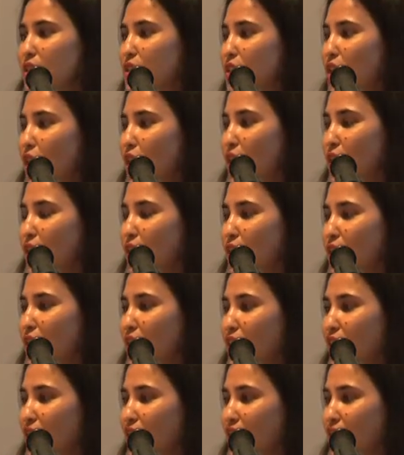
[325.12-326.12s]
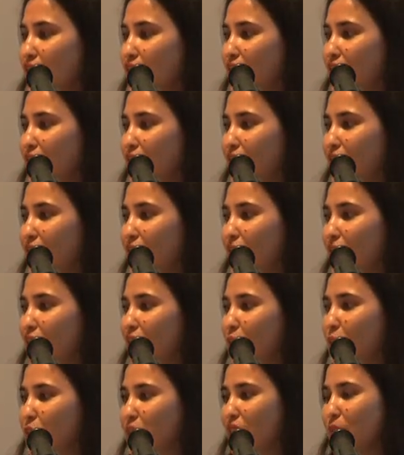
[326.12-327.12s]
So
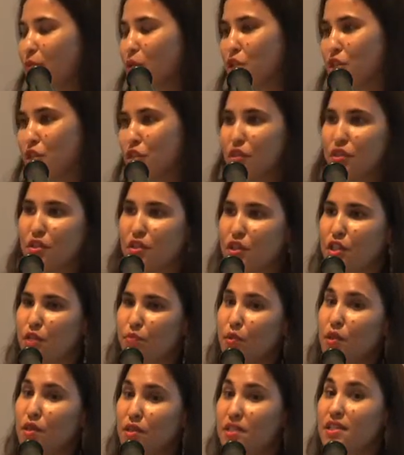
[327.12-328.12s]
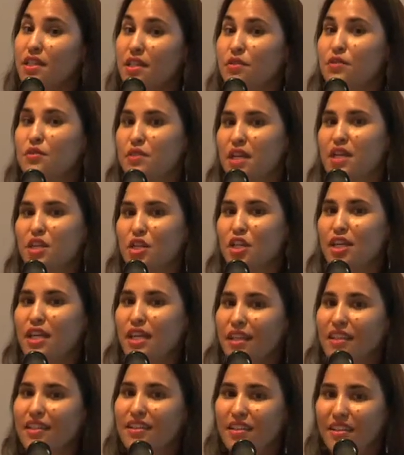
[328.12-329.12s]
I was able to use those birth skills,
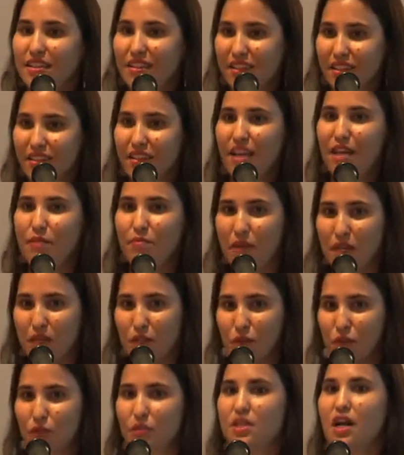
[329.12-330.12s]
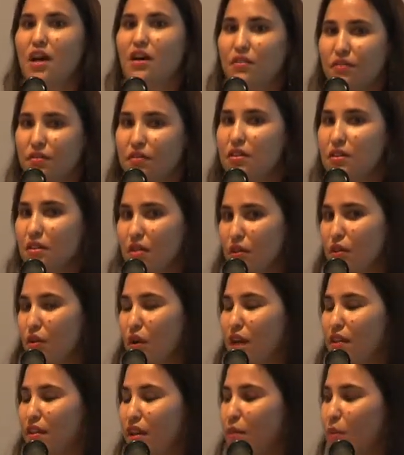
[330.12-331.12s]
actually, that mental stuff,
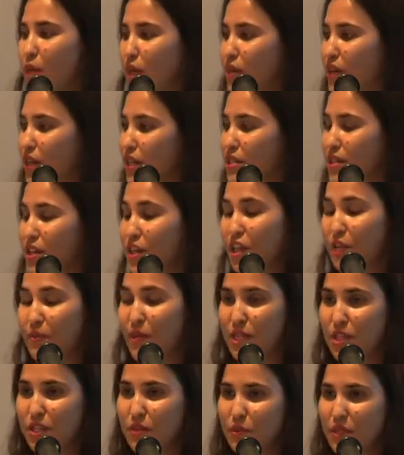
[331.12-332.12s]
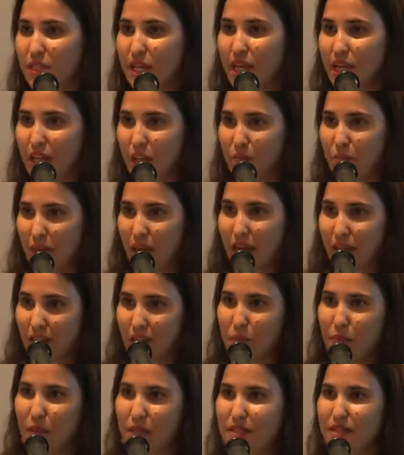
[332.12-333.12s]
throughout that period. So you can imagine it was hell and
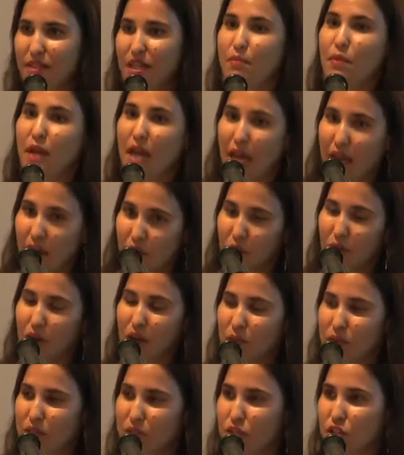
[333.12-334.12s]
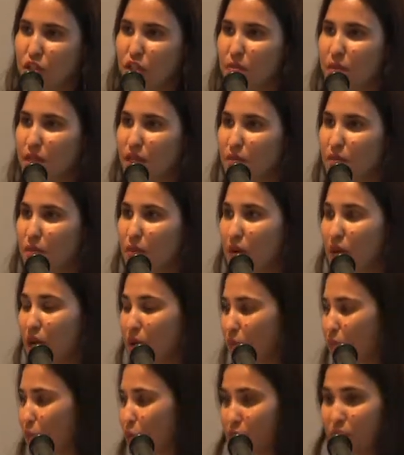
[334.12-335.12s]
back, but somehow I was determined, and
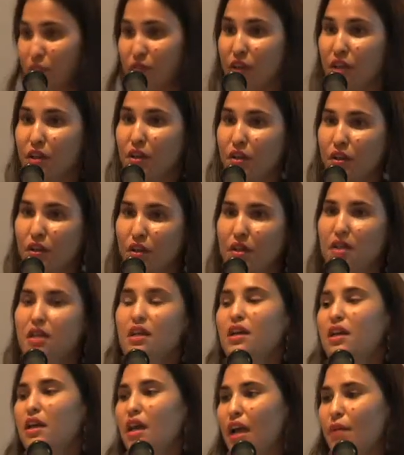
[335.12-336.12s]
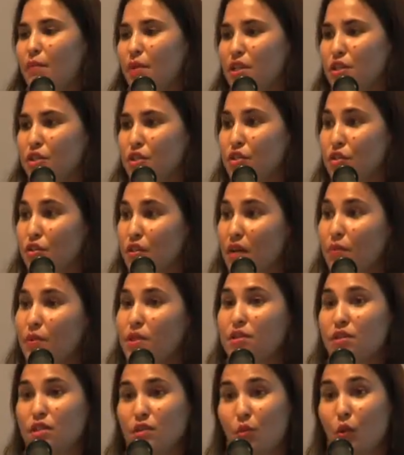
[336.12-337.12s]
I'm breastfeeding her. I managed to do that
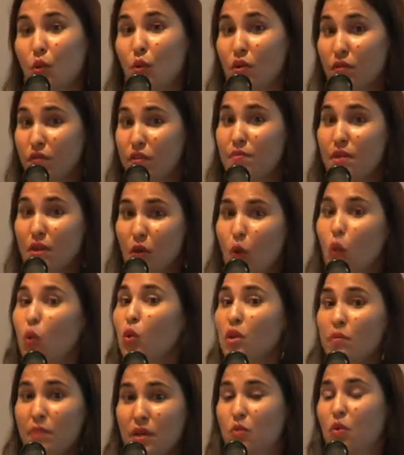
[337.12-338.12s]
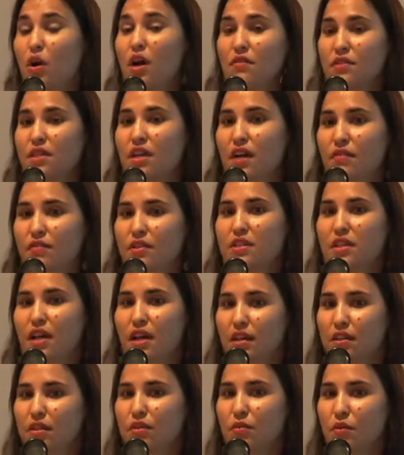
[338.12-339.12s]
with the support of all the midwives, I have to say,
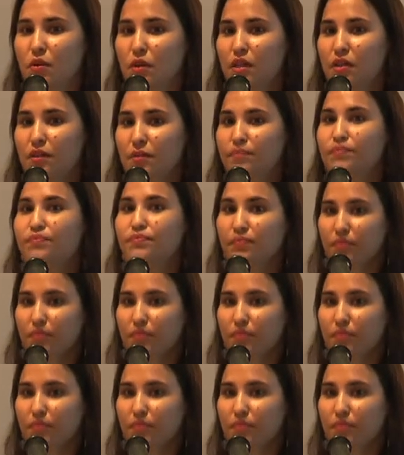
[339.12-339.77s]
at the Royal.